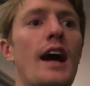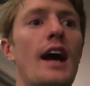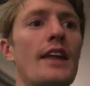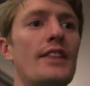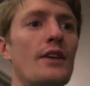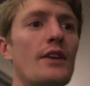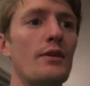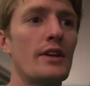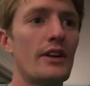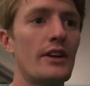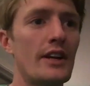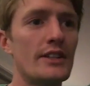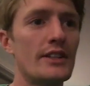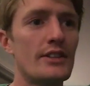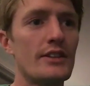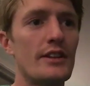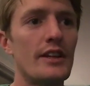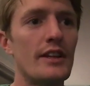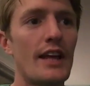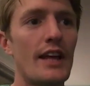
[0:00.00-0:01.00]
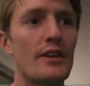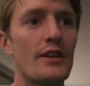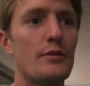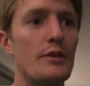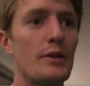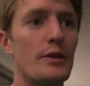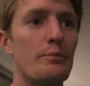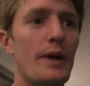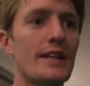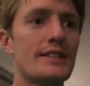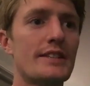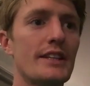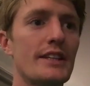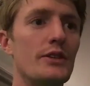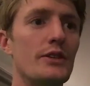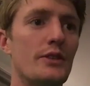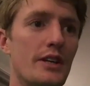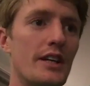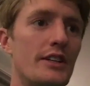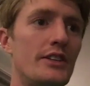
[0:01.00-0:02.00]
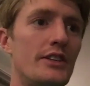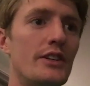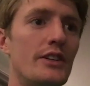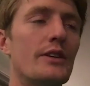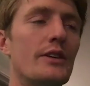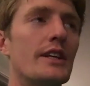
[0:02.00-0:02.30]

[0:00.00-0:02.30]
I think when you're injured, the best thing you could do